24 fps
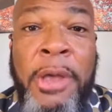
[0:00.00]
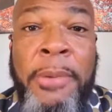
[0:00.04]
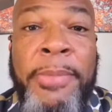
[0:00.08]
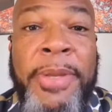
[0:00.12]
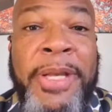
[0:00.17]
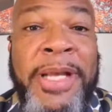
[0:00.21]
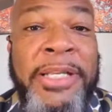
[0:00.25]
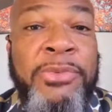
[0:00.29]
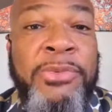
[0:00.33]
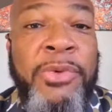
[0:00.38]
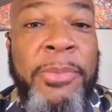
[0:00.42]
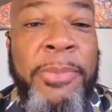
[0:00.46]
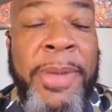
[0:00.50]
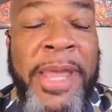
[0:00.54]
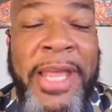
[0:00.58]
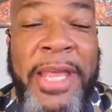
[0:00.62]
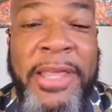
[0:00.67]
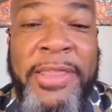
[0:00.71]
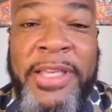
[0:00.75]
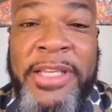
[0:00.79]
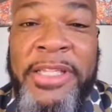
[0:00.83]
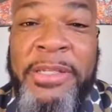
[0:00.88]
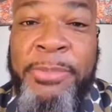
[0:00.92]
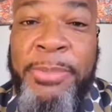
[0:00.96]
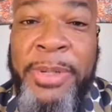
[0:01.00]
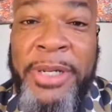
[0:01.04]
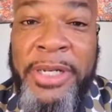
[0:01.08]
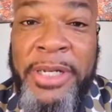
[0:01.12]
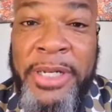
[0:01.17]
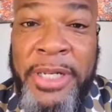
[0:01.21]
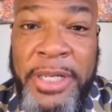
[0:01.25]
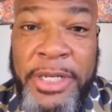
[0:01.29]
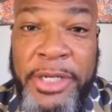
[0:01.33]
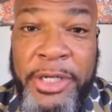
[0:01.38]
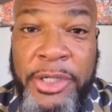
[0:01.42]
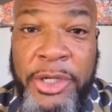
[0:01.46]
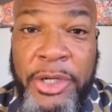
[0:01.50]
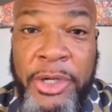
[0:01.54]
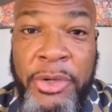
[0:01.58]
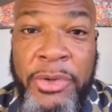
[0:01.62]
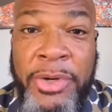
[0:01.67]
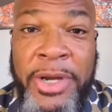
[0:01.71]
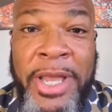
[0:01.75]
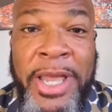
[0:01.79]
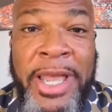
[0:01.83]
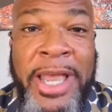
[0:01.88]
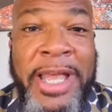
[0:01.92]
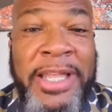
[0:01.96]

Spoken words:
because we're making this political